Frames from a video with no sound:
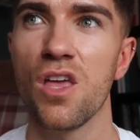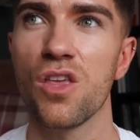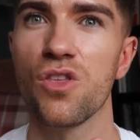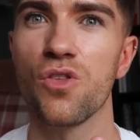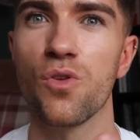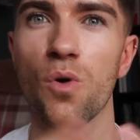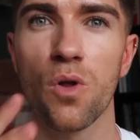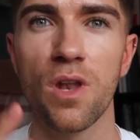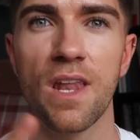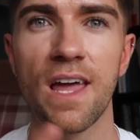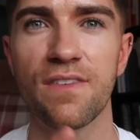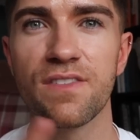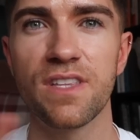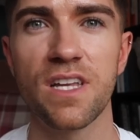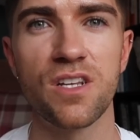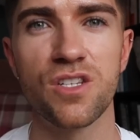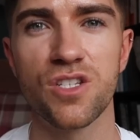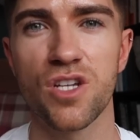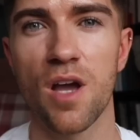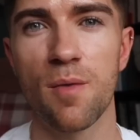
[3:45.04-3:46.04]
you're left to
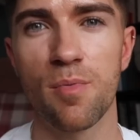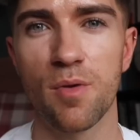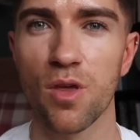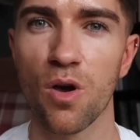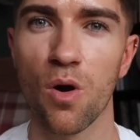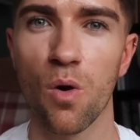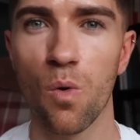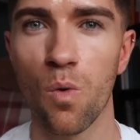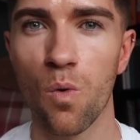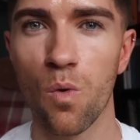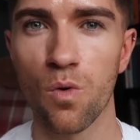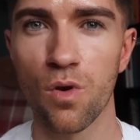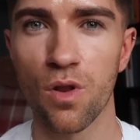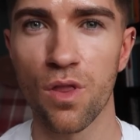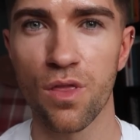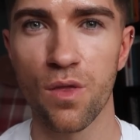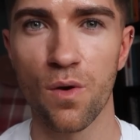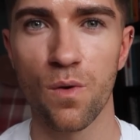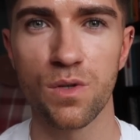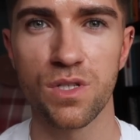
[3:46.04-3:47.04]
interpret your own
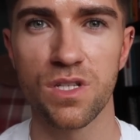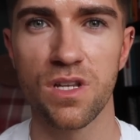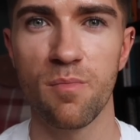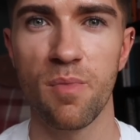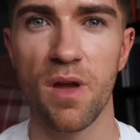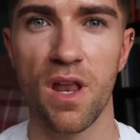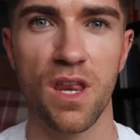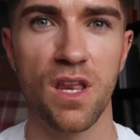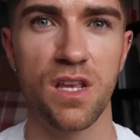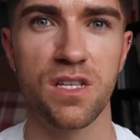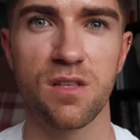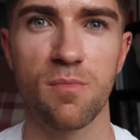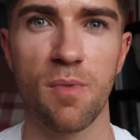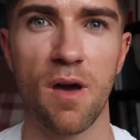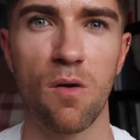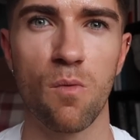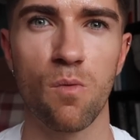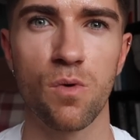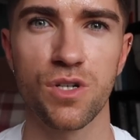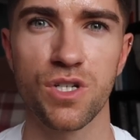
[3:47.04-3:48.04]
thoughts and opinions
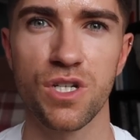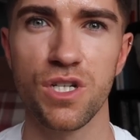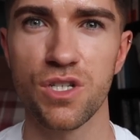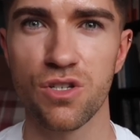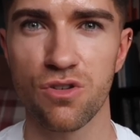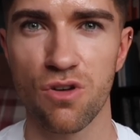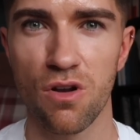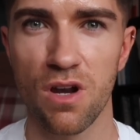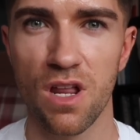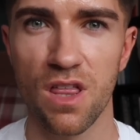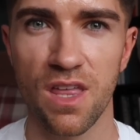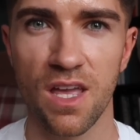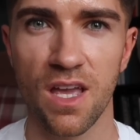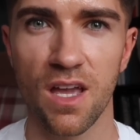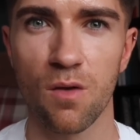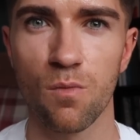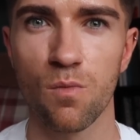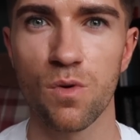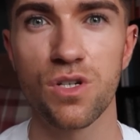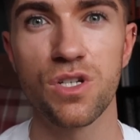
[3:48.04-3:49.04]
about what she's truly
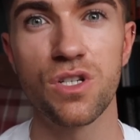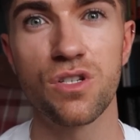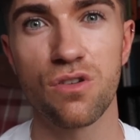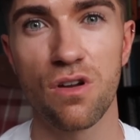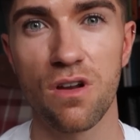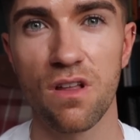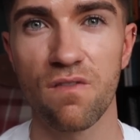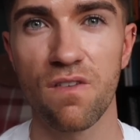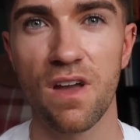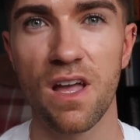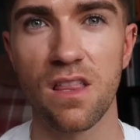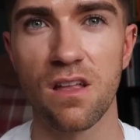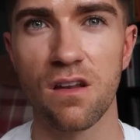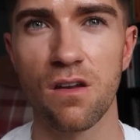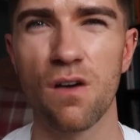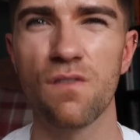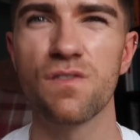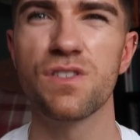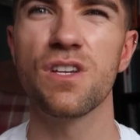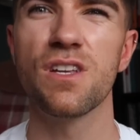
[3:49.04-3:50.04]
thinking, what she's truly feeling.
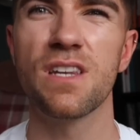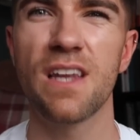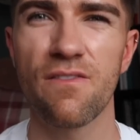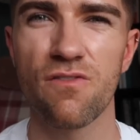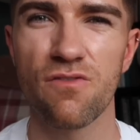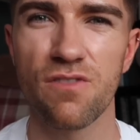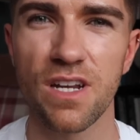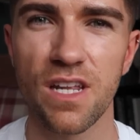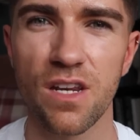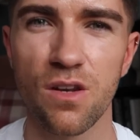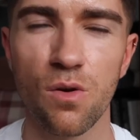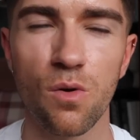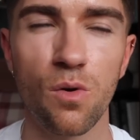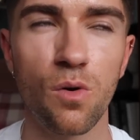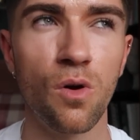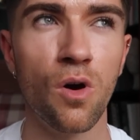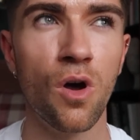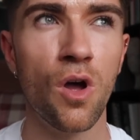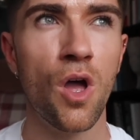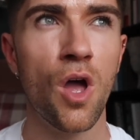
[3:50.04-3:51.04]
Obviously, you'd never really
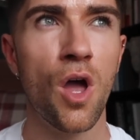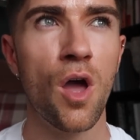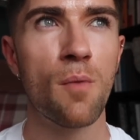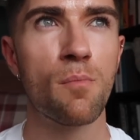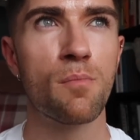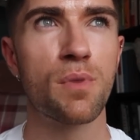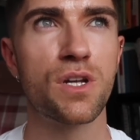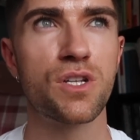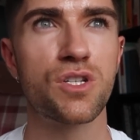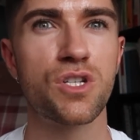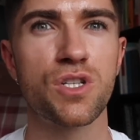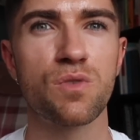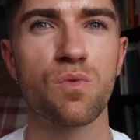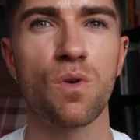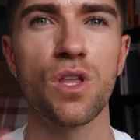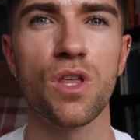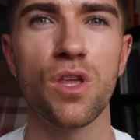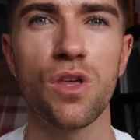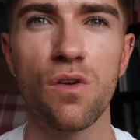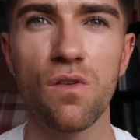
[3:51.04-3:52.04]
know, but it's just
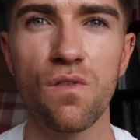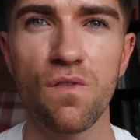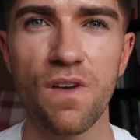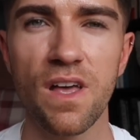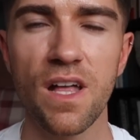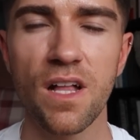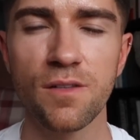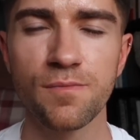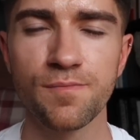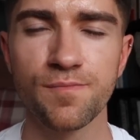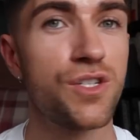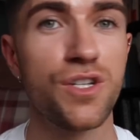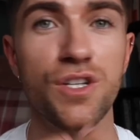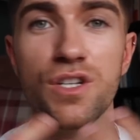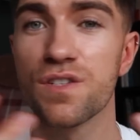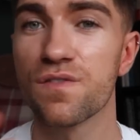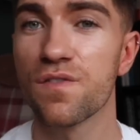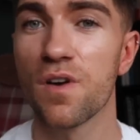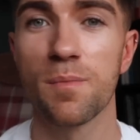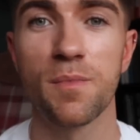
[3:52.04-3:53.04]
what you feel. So you
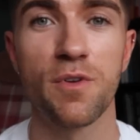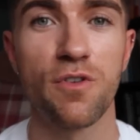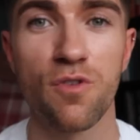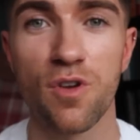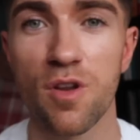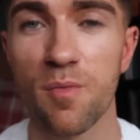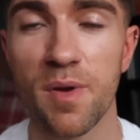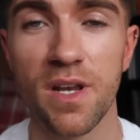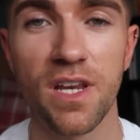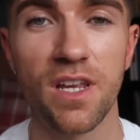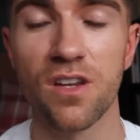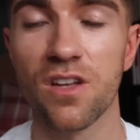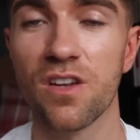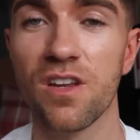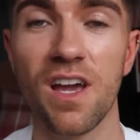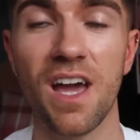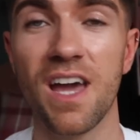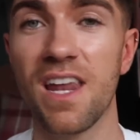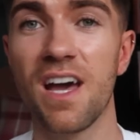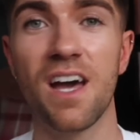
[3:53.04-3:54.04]
just form your own opinion on
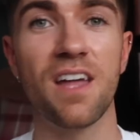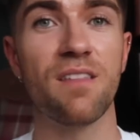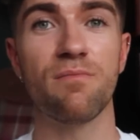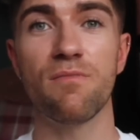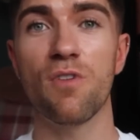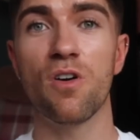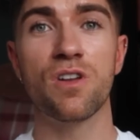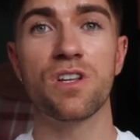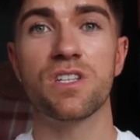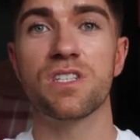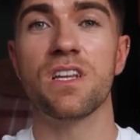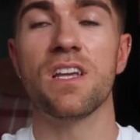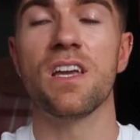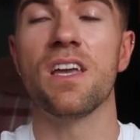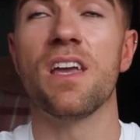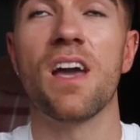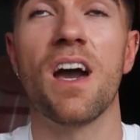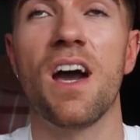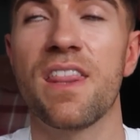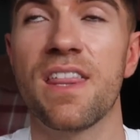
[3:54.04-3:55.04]
it, and I
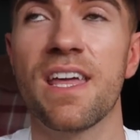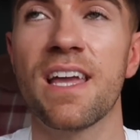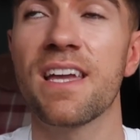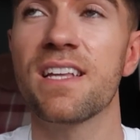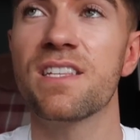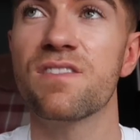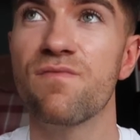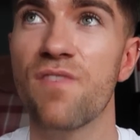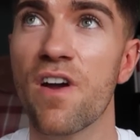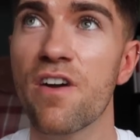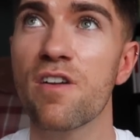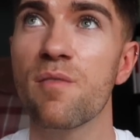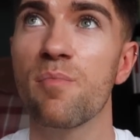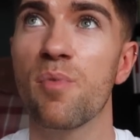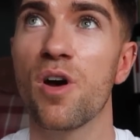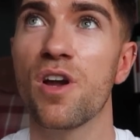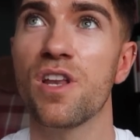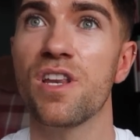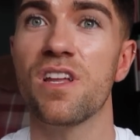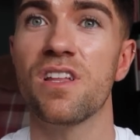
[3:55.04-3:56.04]
honestly think it's very
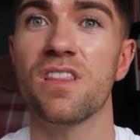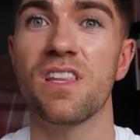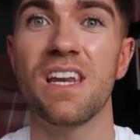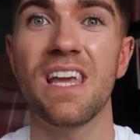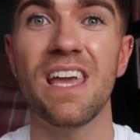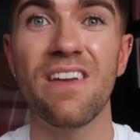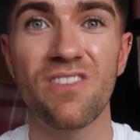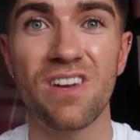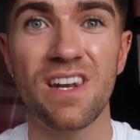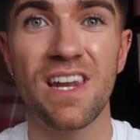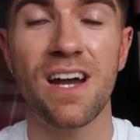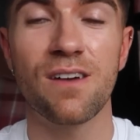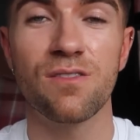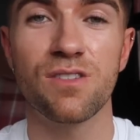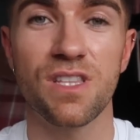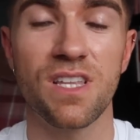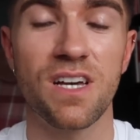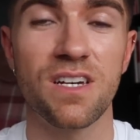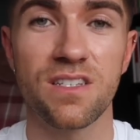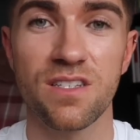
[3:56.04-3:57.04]
poignant that even now in
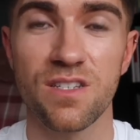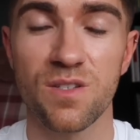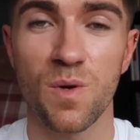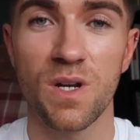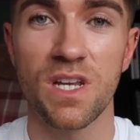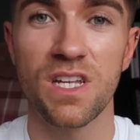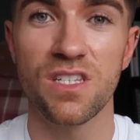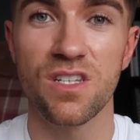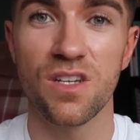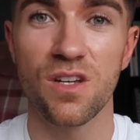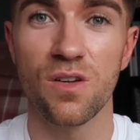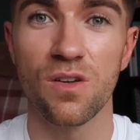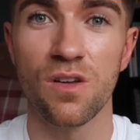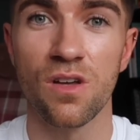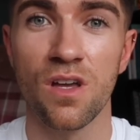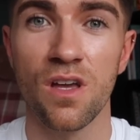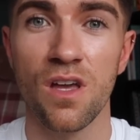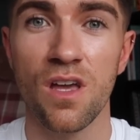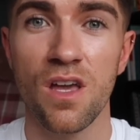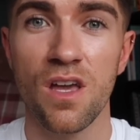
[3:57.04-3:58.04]
2022,
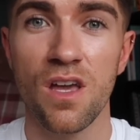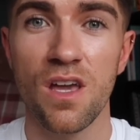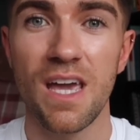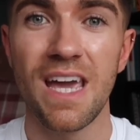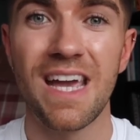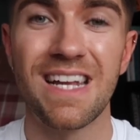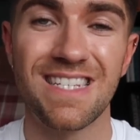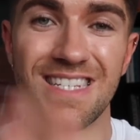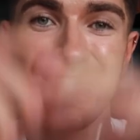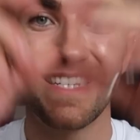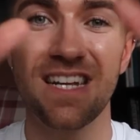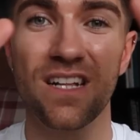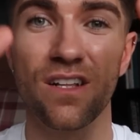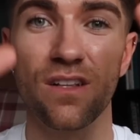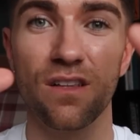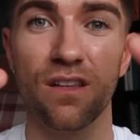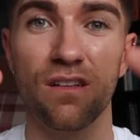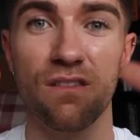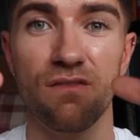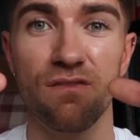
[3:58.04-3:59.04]
it's
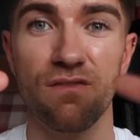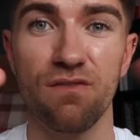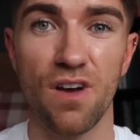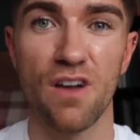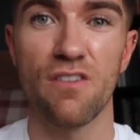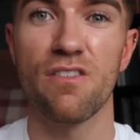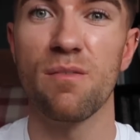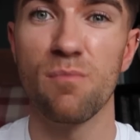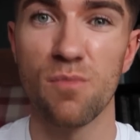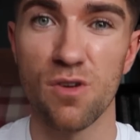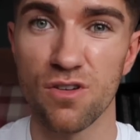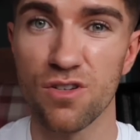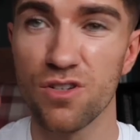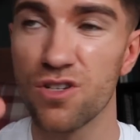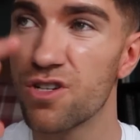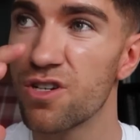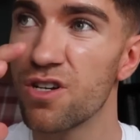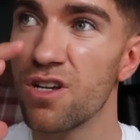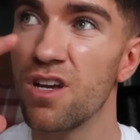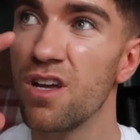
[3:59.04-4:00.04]
still very much,